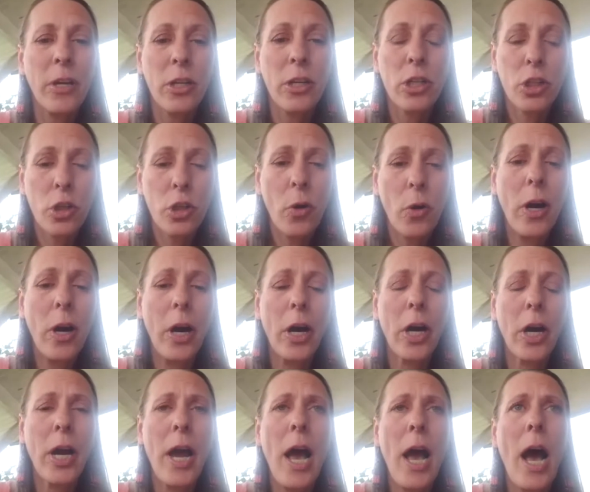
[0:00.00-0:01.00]

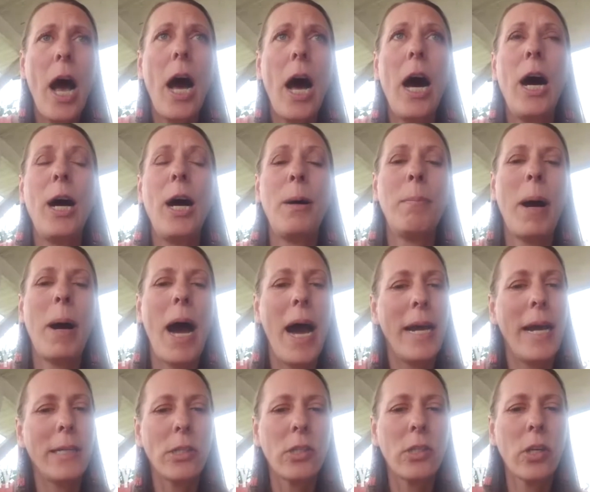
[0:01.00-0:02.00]
Sure.
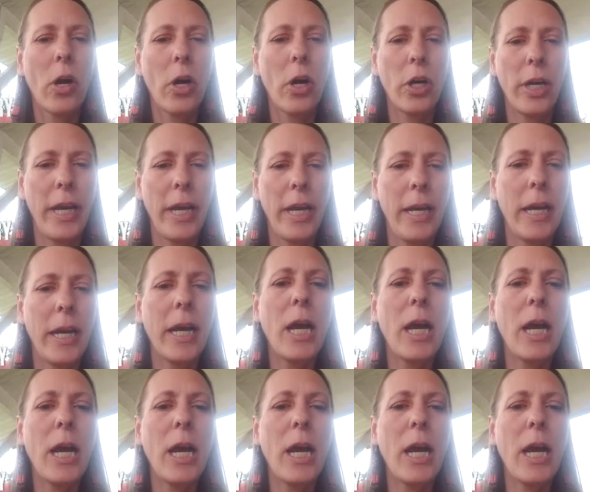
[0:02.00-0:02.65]
I started